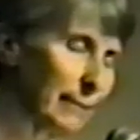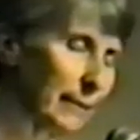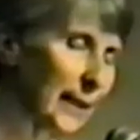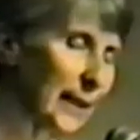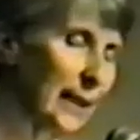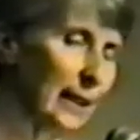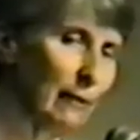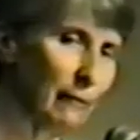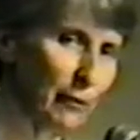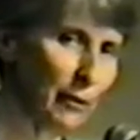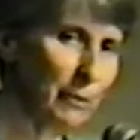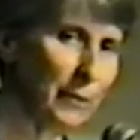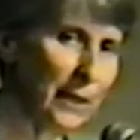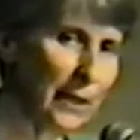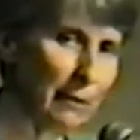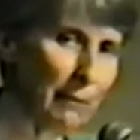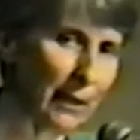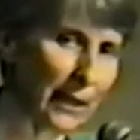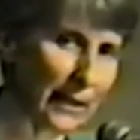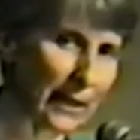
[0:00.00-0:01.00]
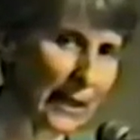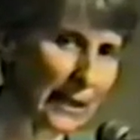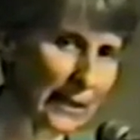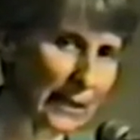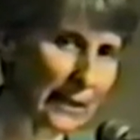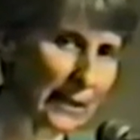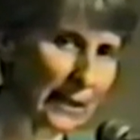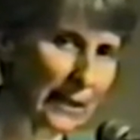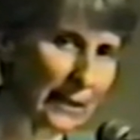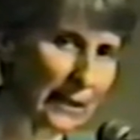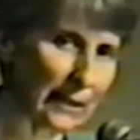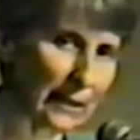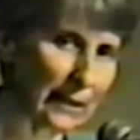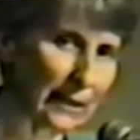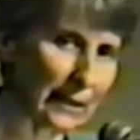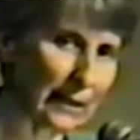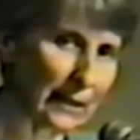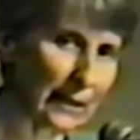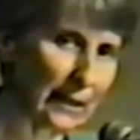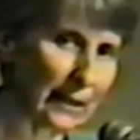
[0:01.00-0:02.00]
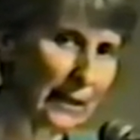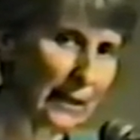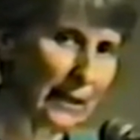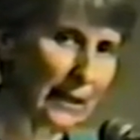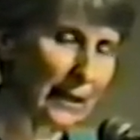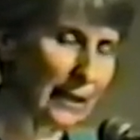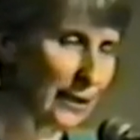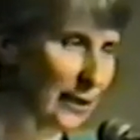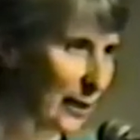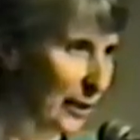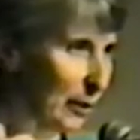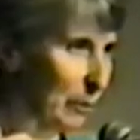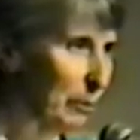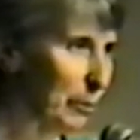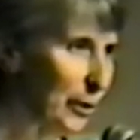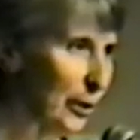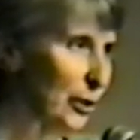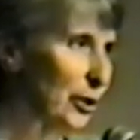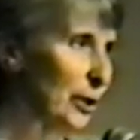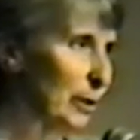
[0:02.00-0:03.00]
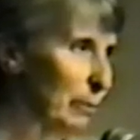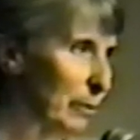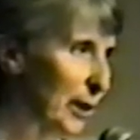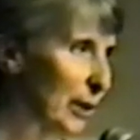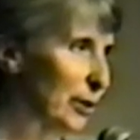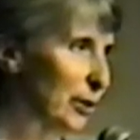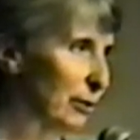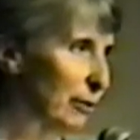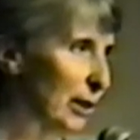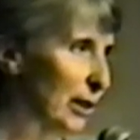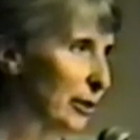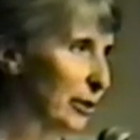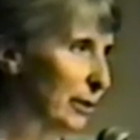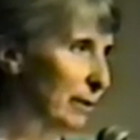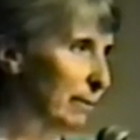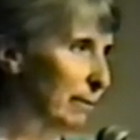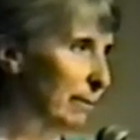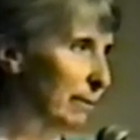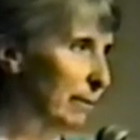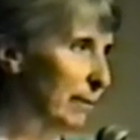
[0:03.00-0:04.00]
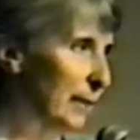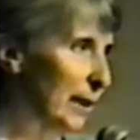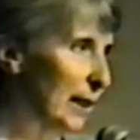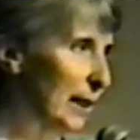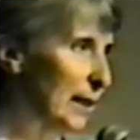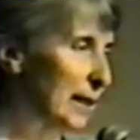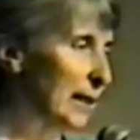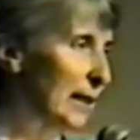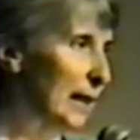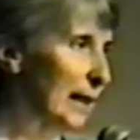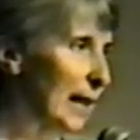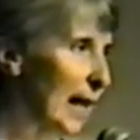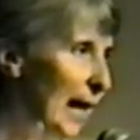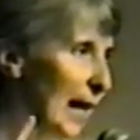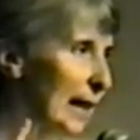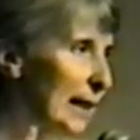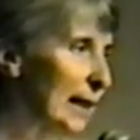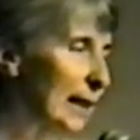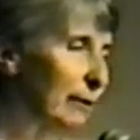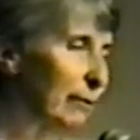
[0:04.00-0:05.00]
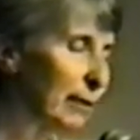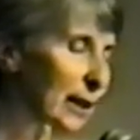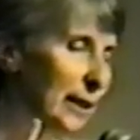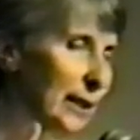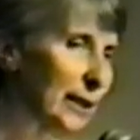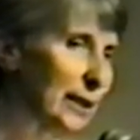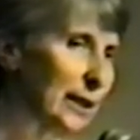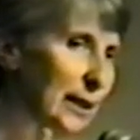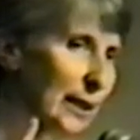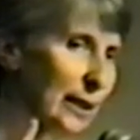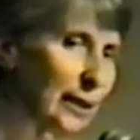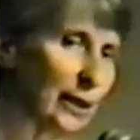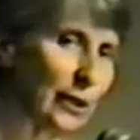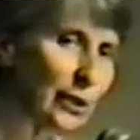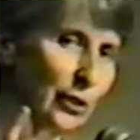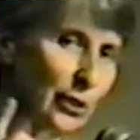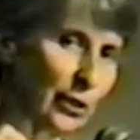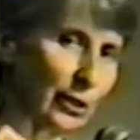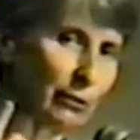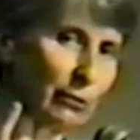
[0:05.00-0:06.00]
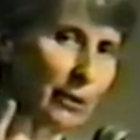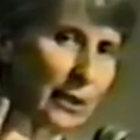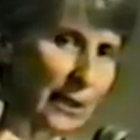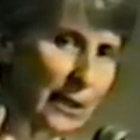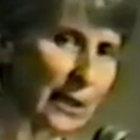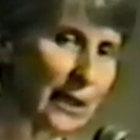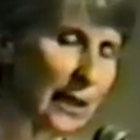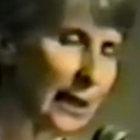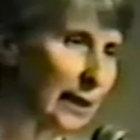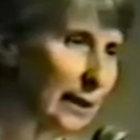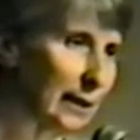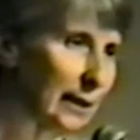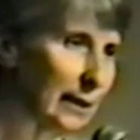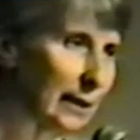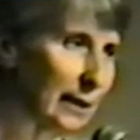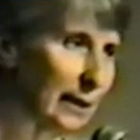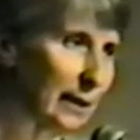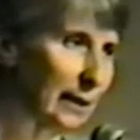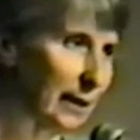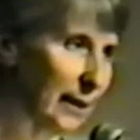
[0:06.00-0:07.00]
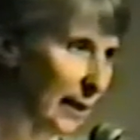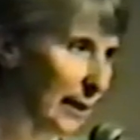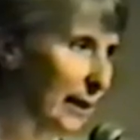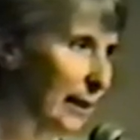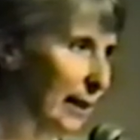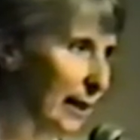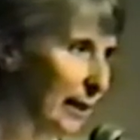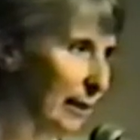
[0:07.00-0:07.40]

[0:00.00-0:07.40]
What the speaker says: For me, what that says is that the Bush administration said, I had rather see these children dead than gay.